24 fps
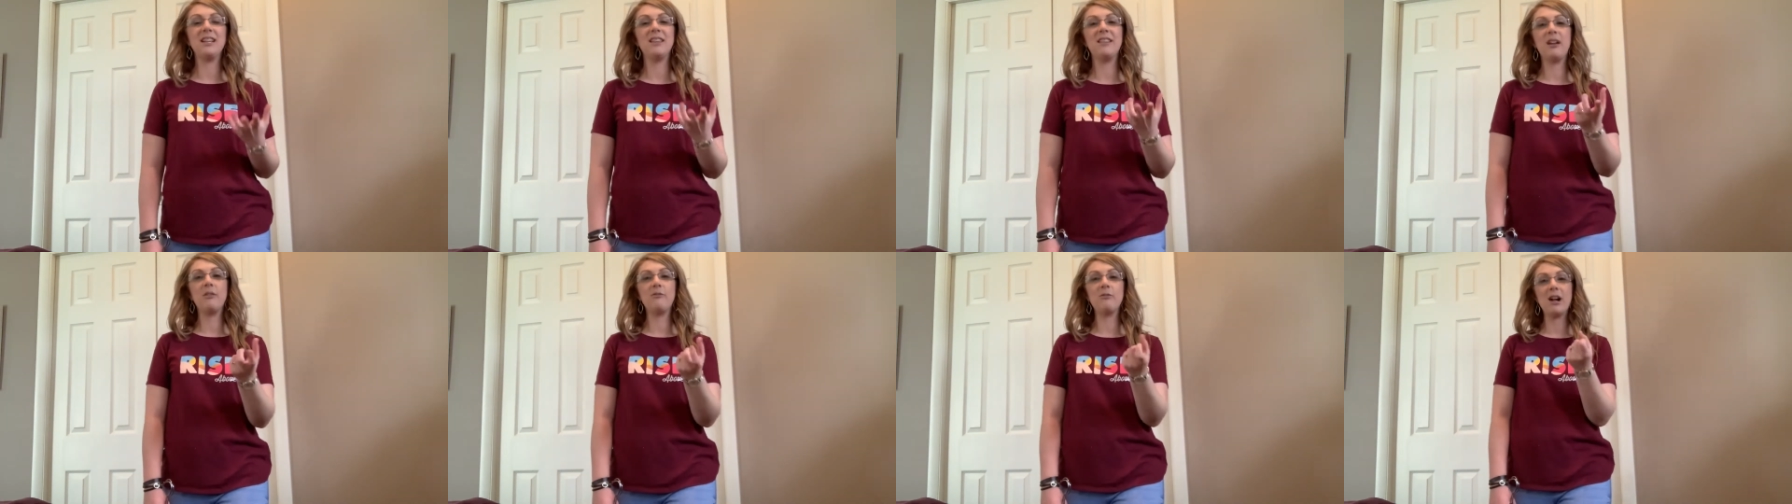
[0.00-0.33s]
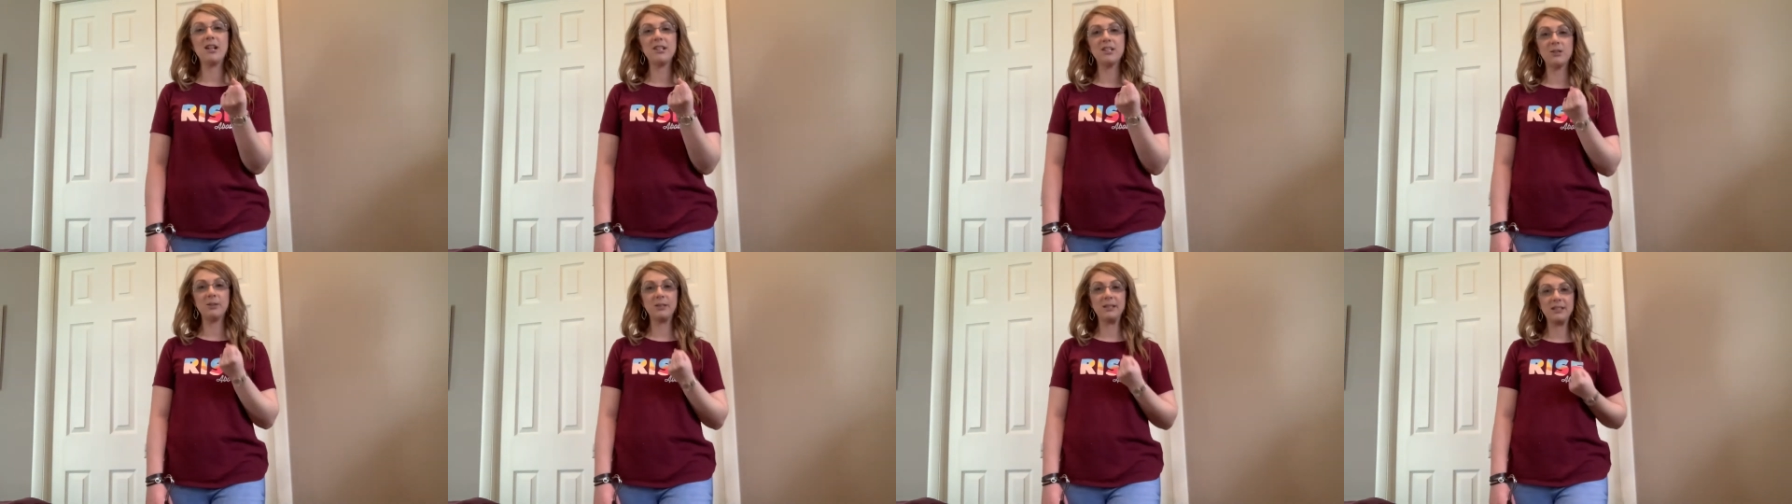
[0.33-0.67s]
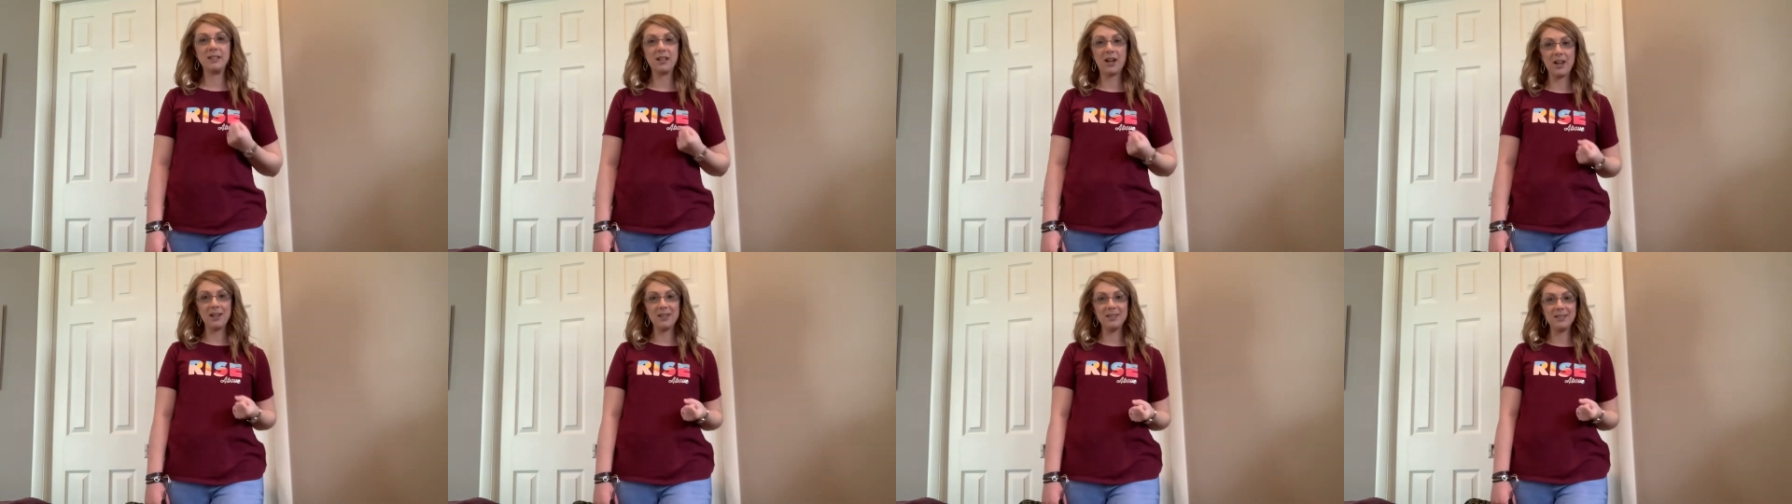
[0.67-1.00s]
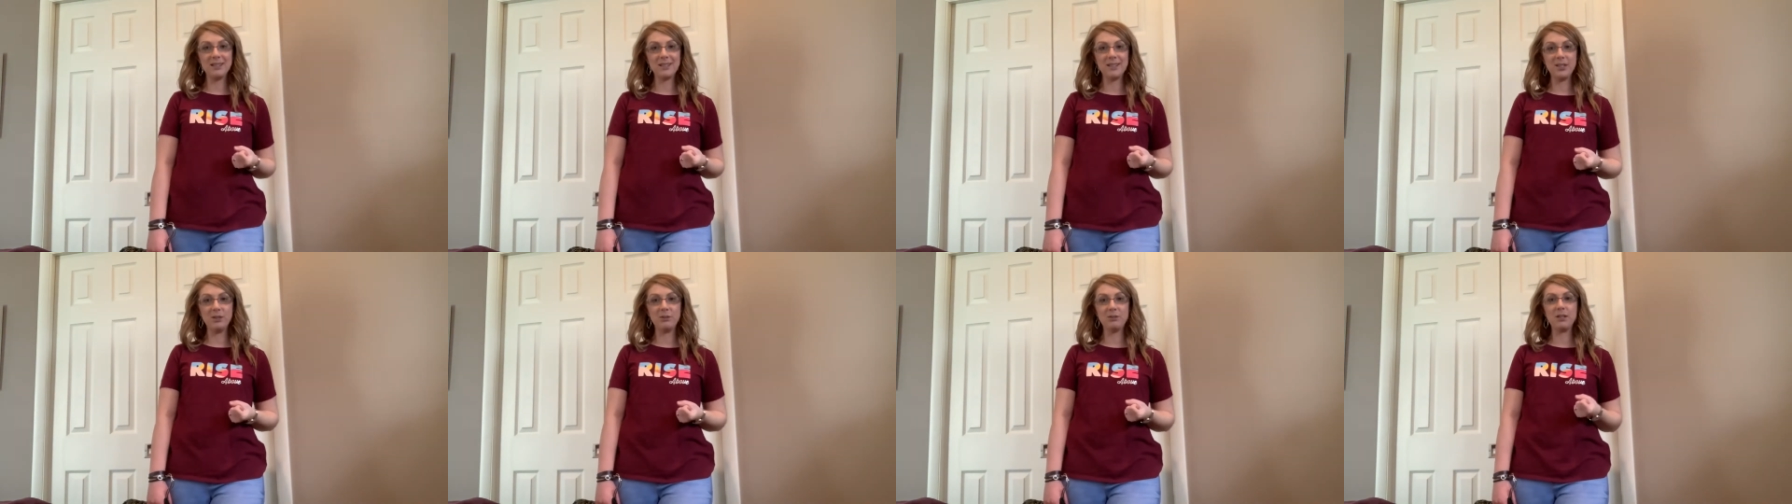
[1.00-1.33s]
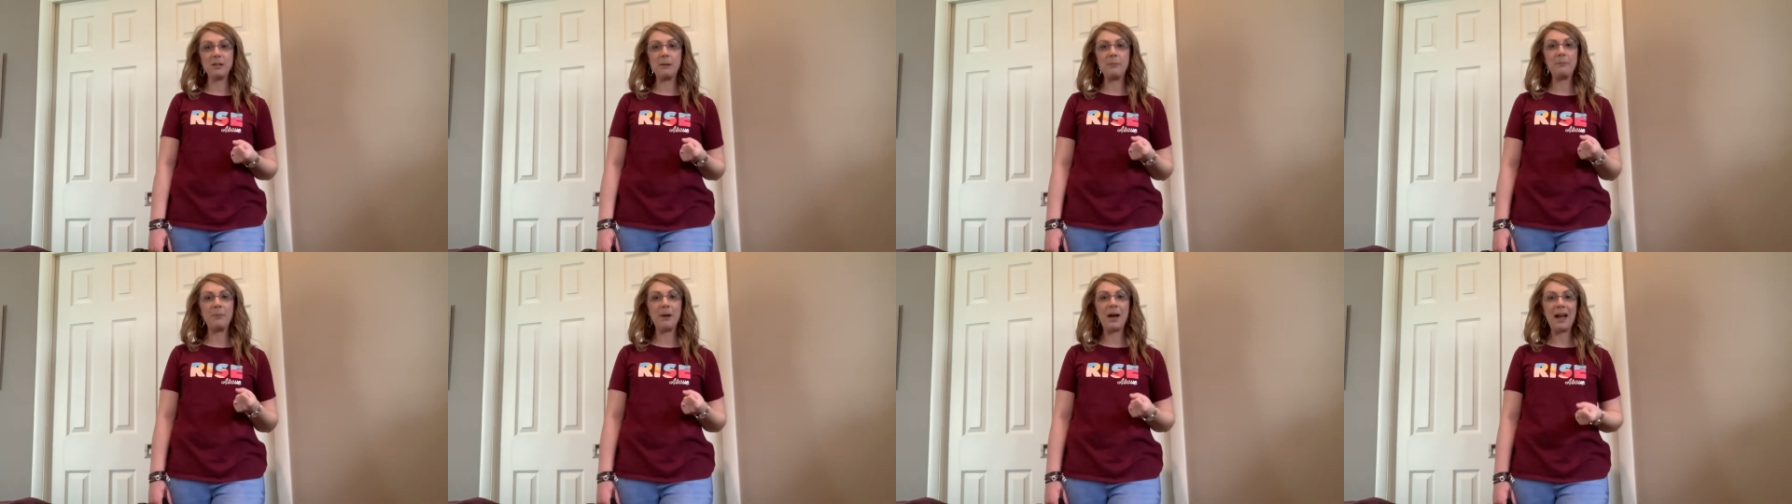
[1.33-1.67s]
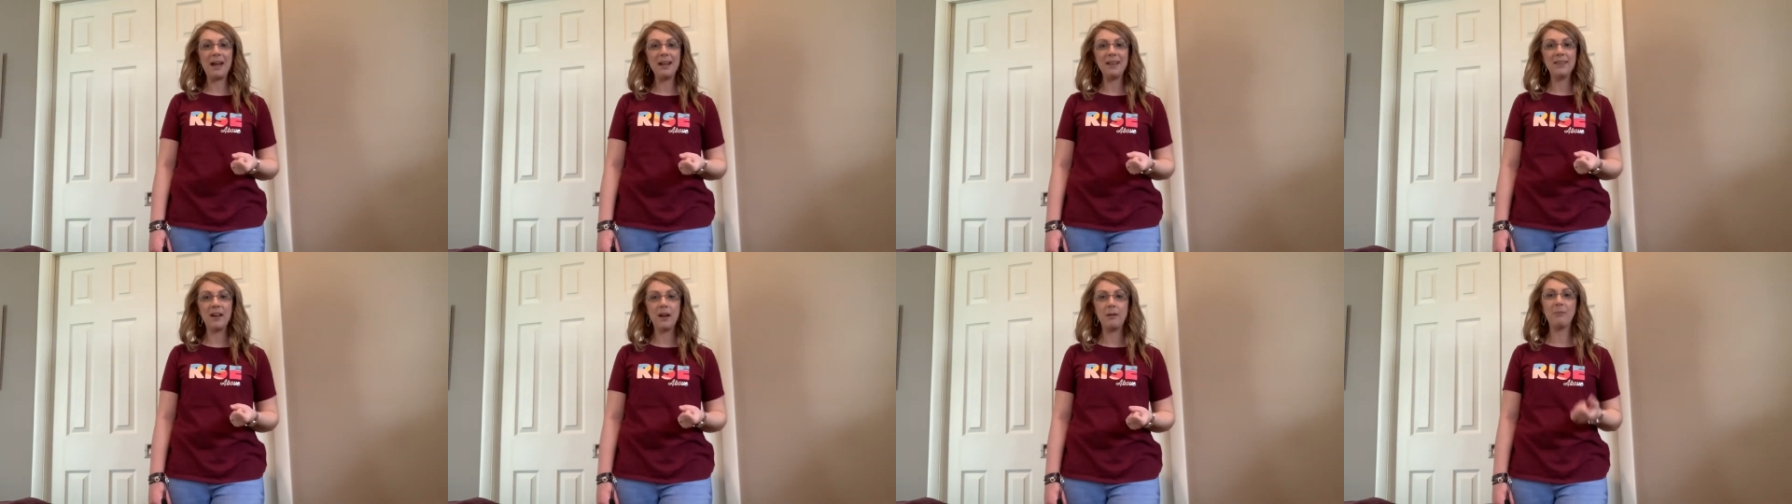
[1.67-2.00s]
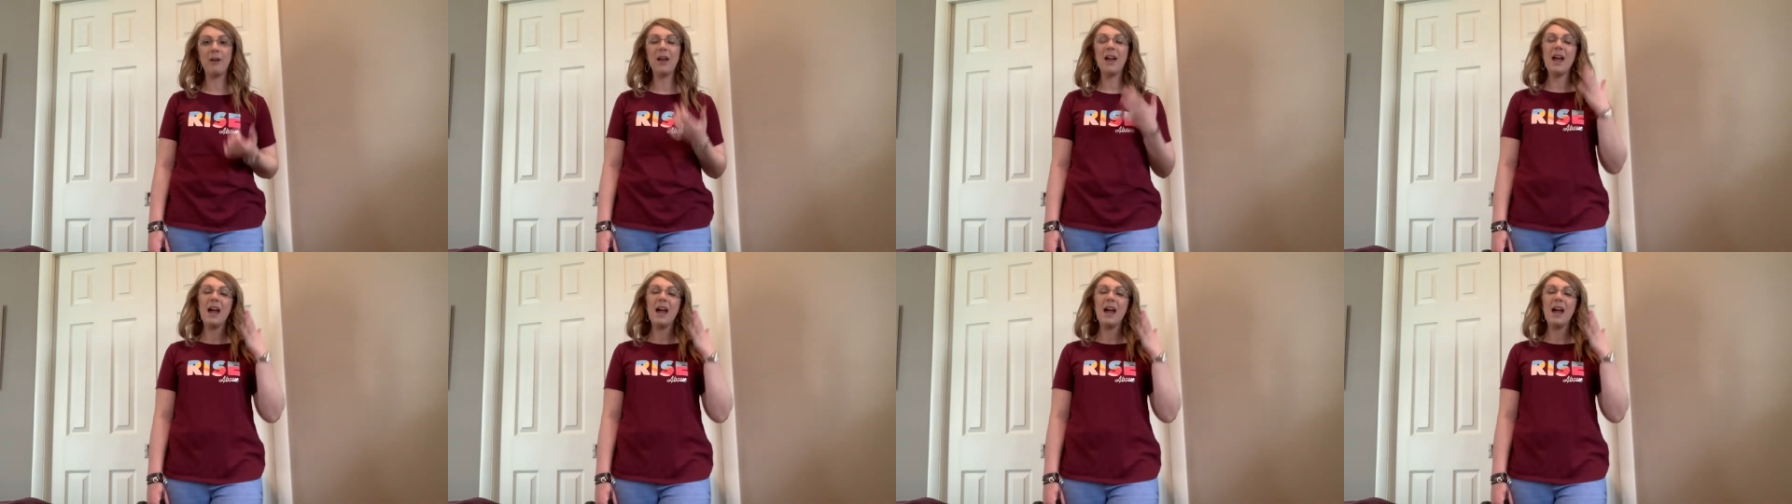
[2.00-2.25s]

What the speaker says: and they want to entice you to buy them.